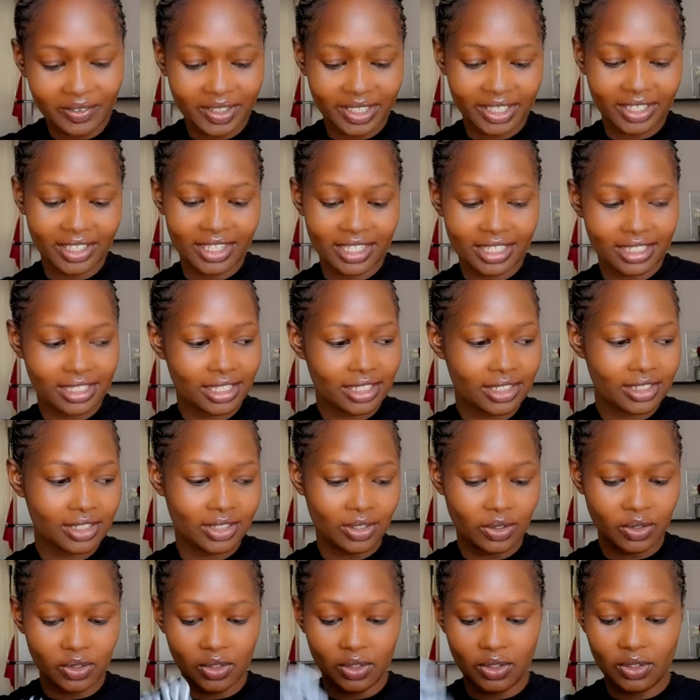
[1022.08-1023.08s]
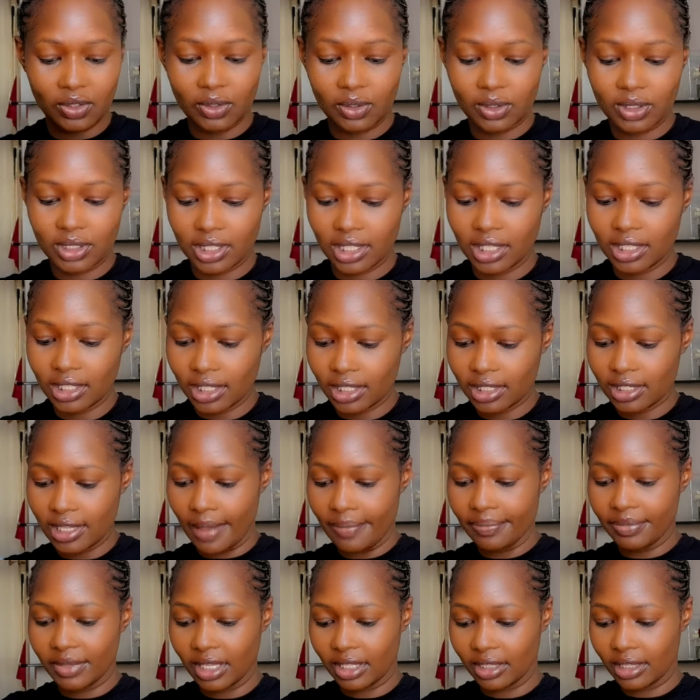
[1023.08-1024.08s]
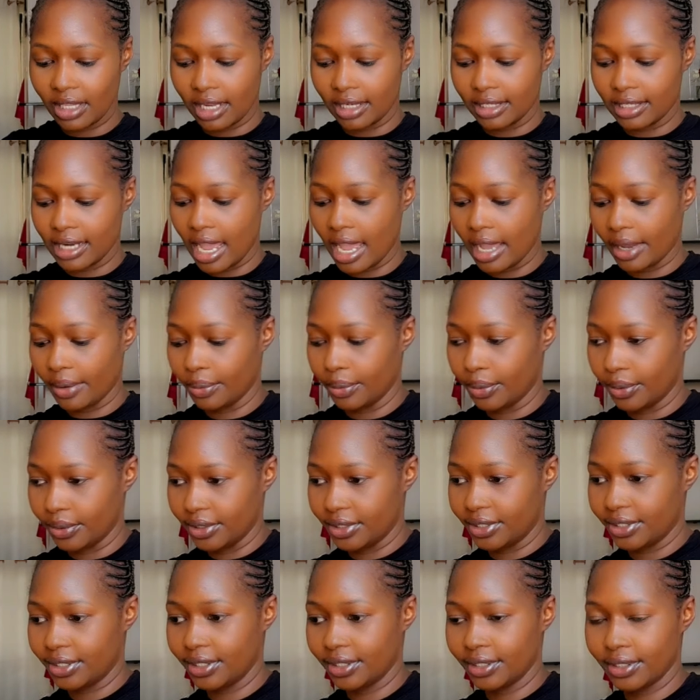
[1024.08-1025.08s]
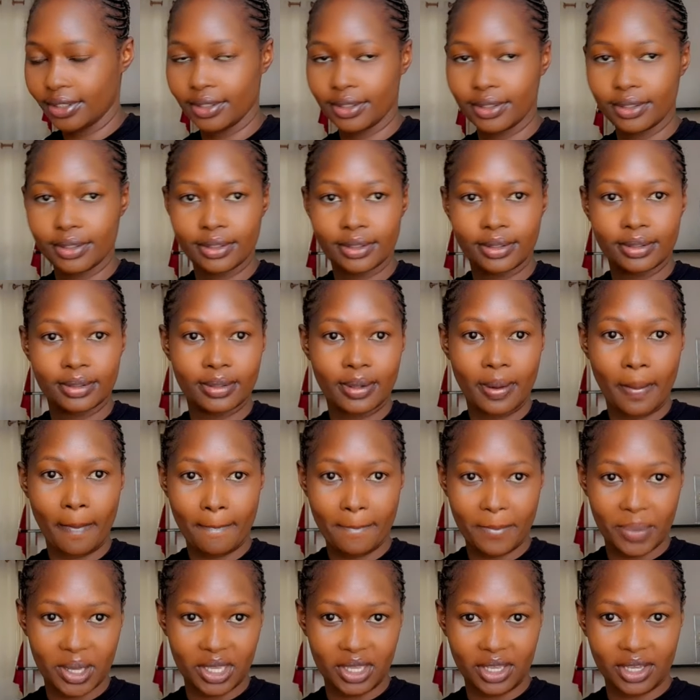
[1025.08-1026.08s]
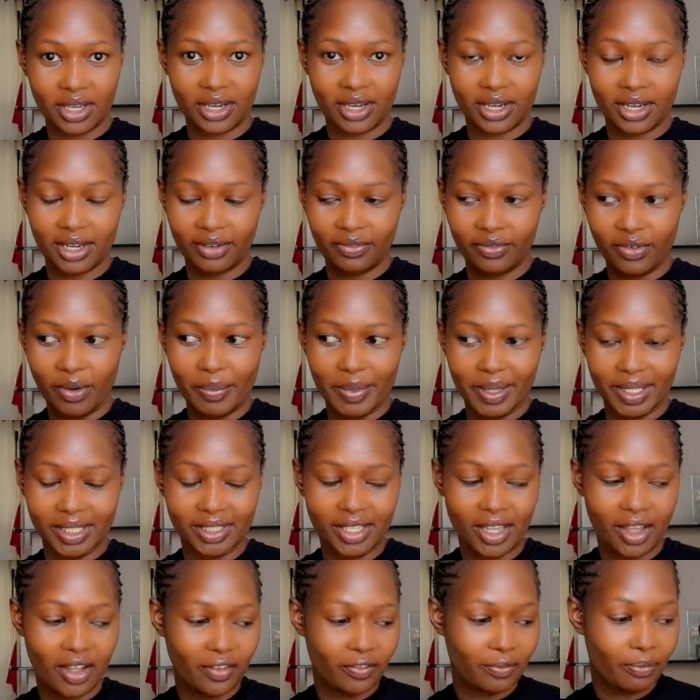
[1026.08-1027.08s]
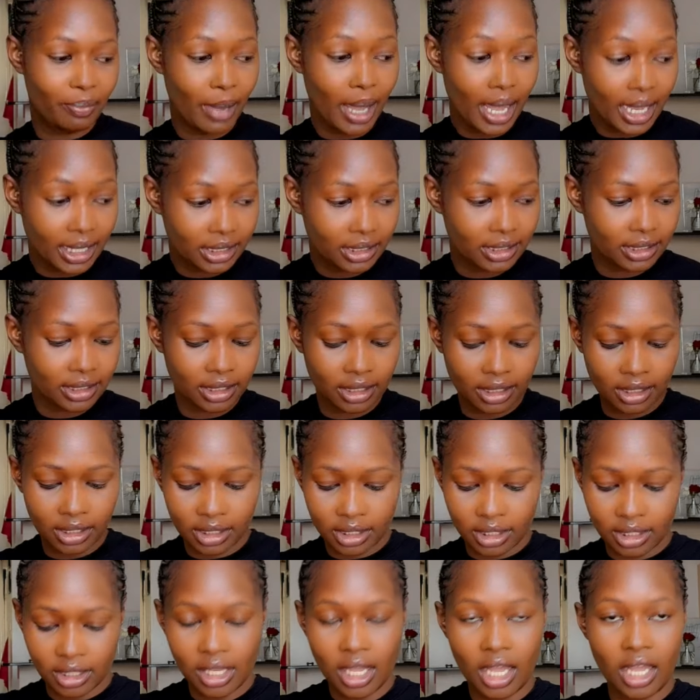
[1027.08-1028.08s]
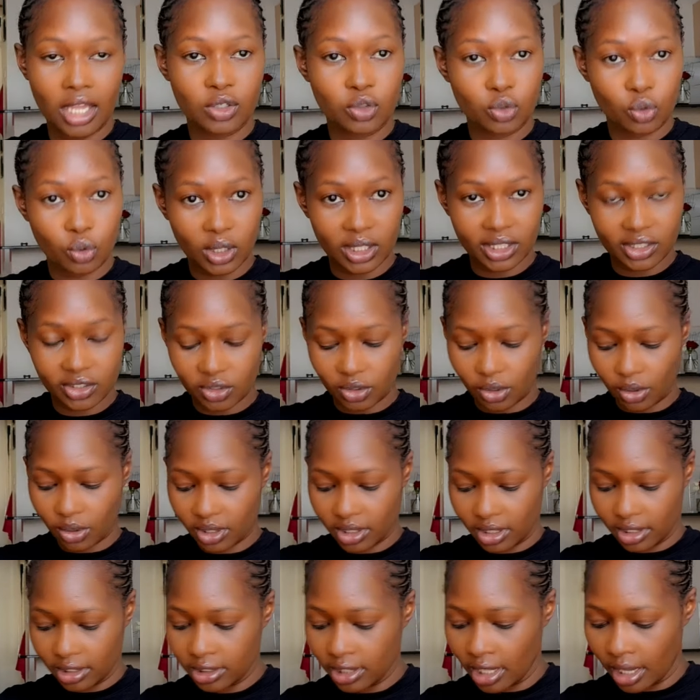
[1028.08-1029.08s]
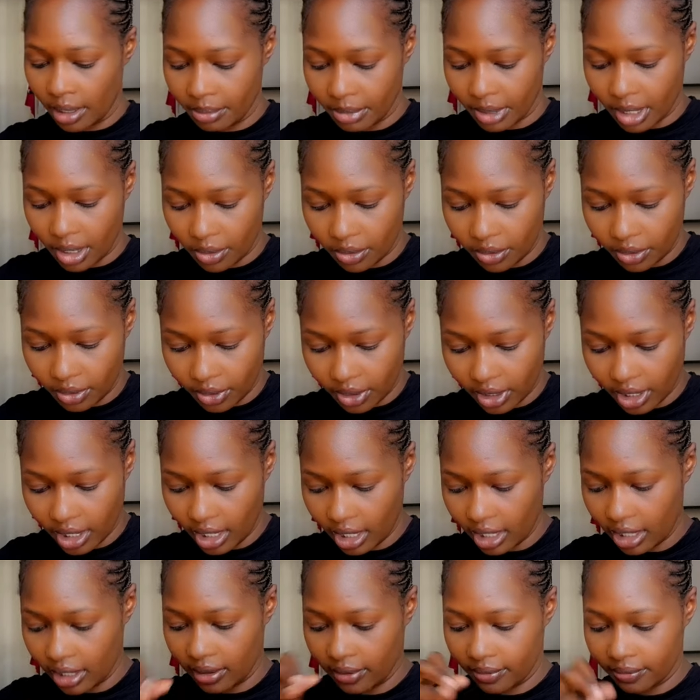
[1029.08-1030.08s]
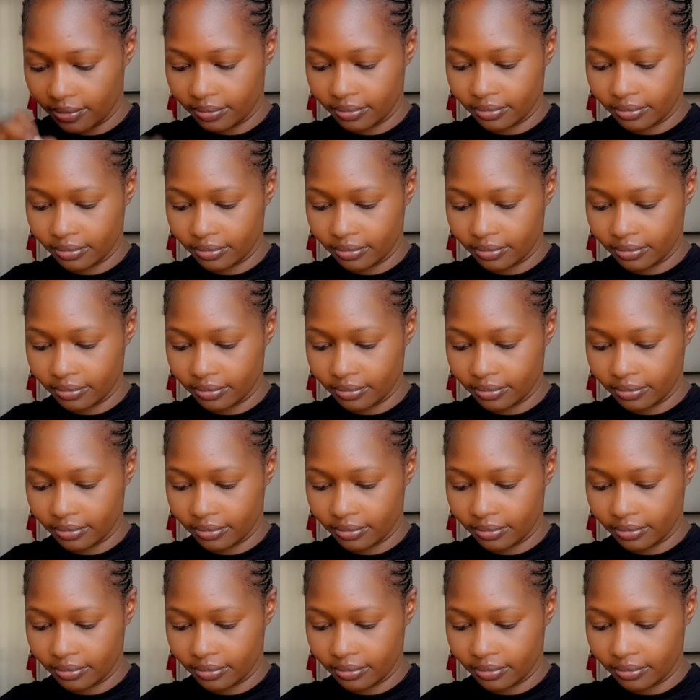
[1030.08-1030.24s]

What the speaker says: Oh my god, this is so cute. This is something that I would pick for myself, but at fully stock this time round, okay?